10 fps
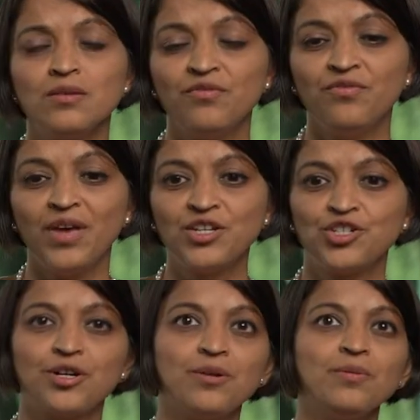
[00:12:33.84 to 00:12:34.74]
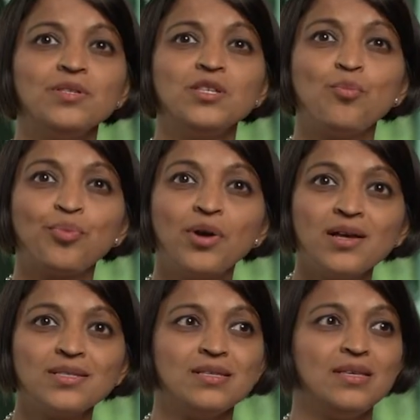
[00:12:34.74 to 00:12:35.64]
vector, cell
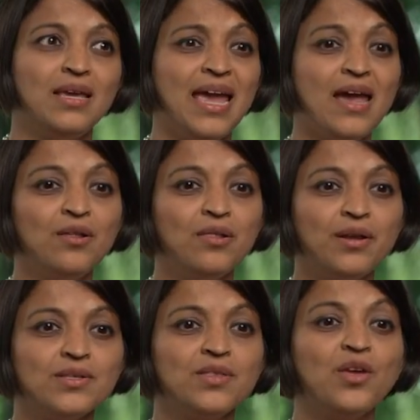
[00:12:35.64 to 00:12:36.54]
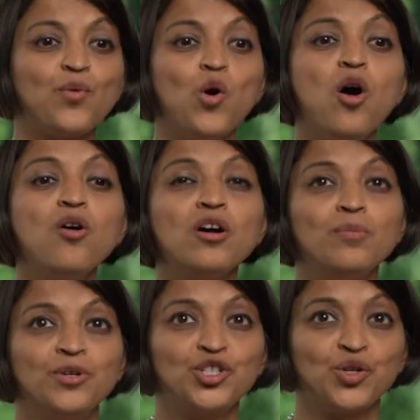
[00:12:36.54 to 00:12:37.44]
processing, analytics, they were all
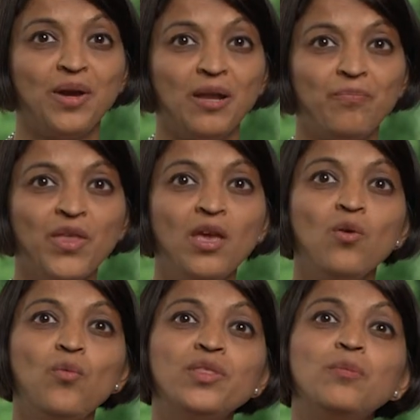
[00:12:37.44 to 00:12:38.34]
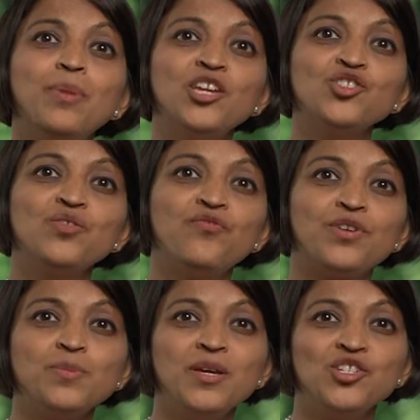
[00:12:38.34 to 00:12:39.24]
commercial grade. What the patient,
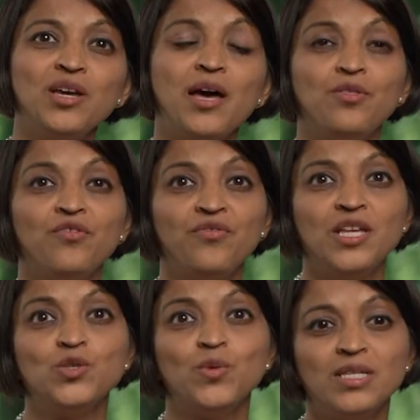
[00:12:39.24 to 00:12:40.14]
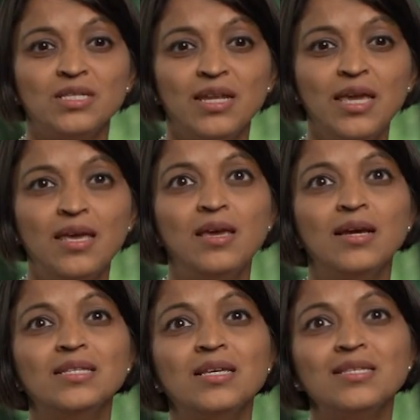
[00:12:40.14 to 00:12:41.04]
first patient got in the phase one study
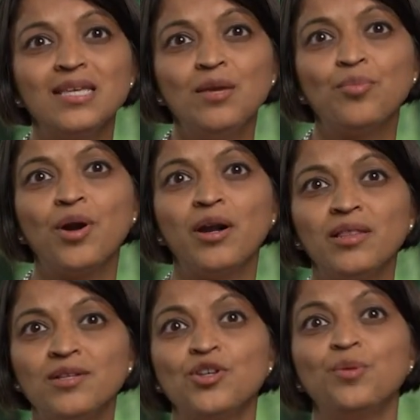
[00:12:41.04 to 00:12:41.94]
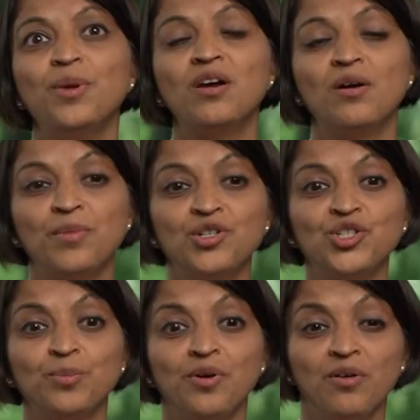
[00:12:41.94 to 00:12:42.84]
is the same product that's going to be
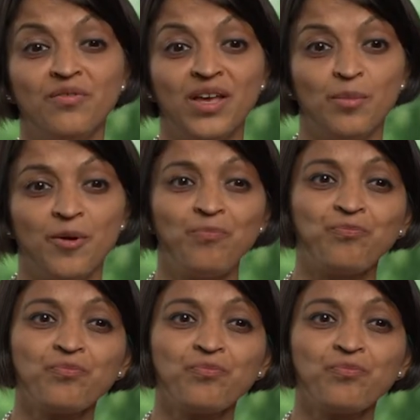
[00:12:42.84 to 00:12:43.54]
commercial available.